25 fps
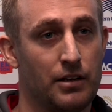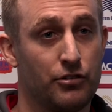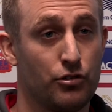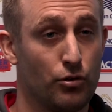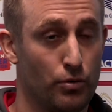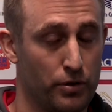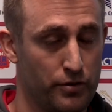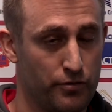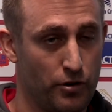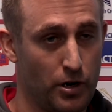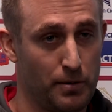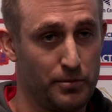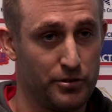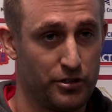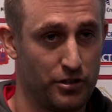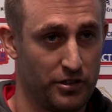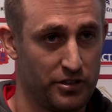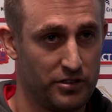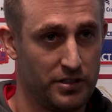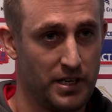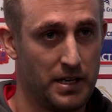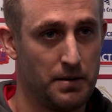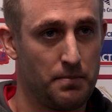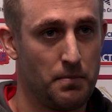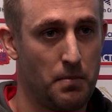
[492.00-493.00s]
Jordan Roberts, I
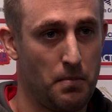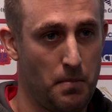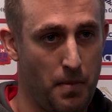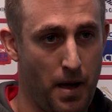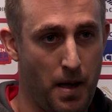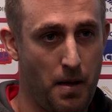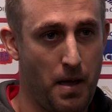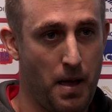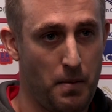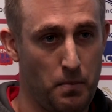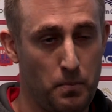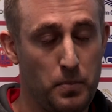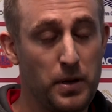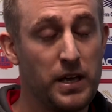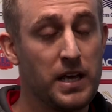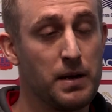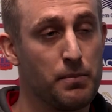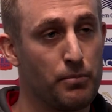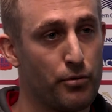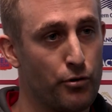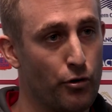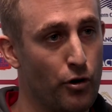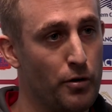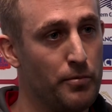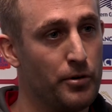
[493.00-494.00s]
said, a big
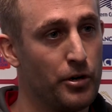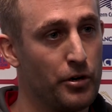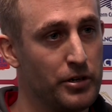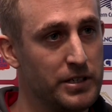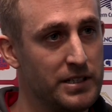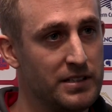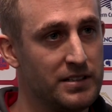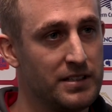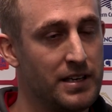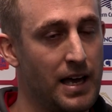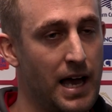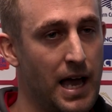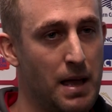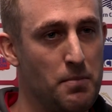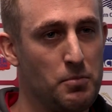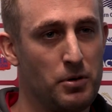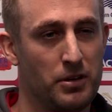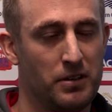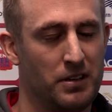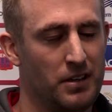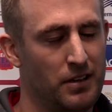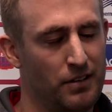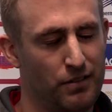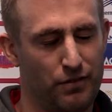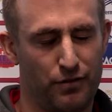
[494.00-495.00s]
improvement on his game,
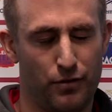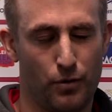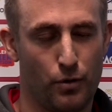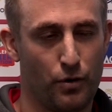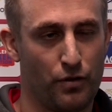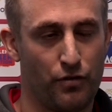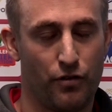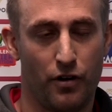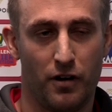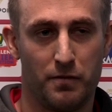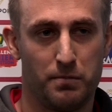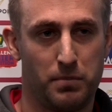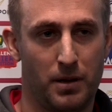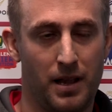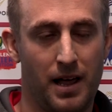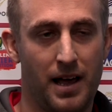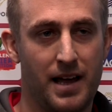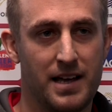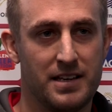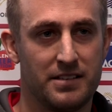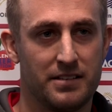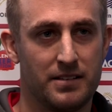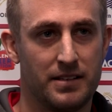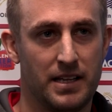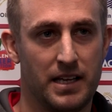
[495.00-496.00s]
but 4 or 5
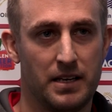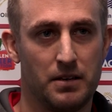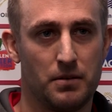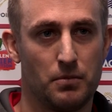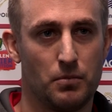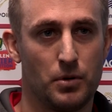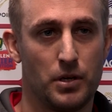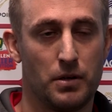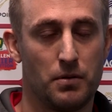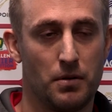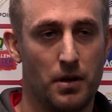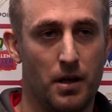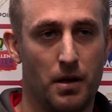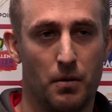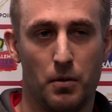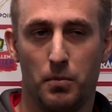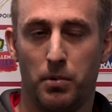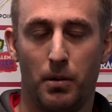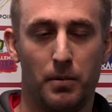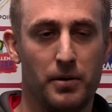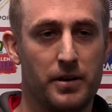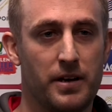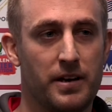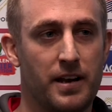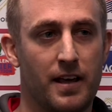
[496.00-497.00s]
players, and then we
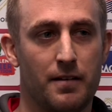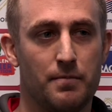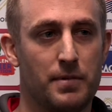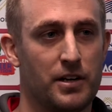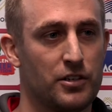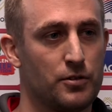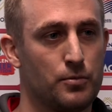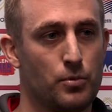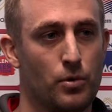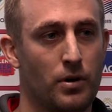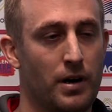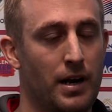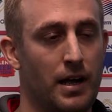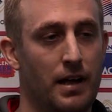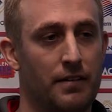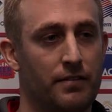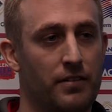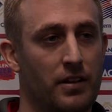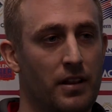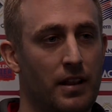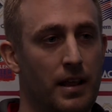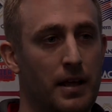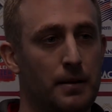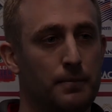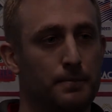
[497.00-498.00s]
probably didn't have much more
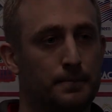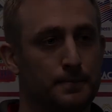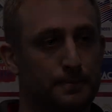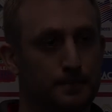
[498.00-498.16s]
after that.